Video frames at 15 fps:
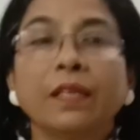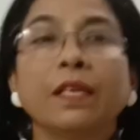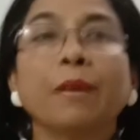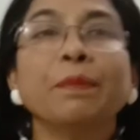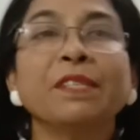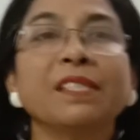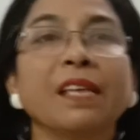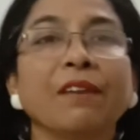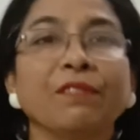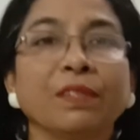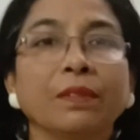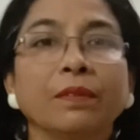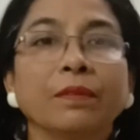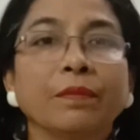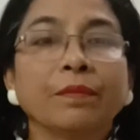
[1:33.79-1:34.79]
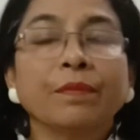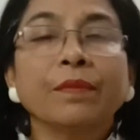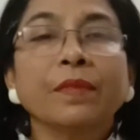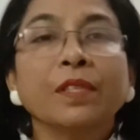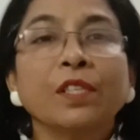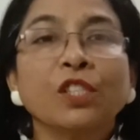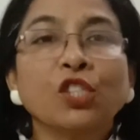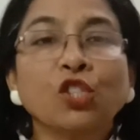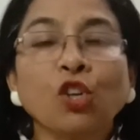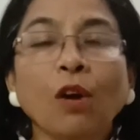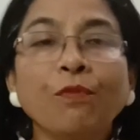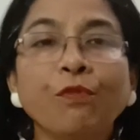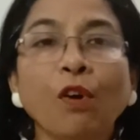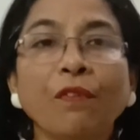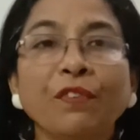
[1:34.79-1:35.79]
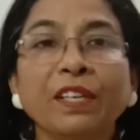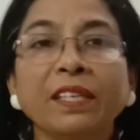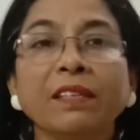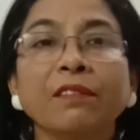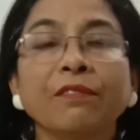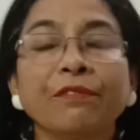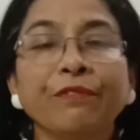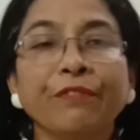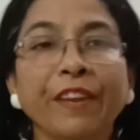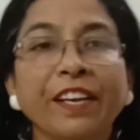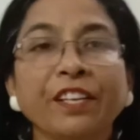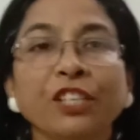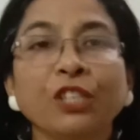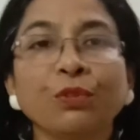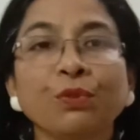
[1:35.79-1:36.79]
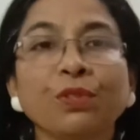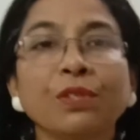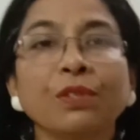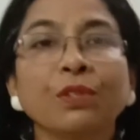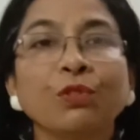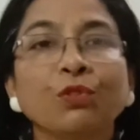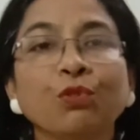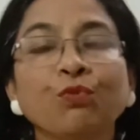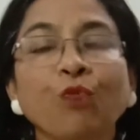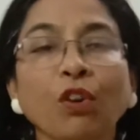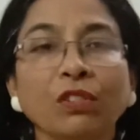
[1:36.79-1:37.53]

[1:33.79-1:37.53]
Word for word: Number seven, stop forwarding fake news through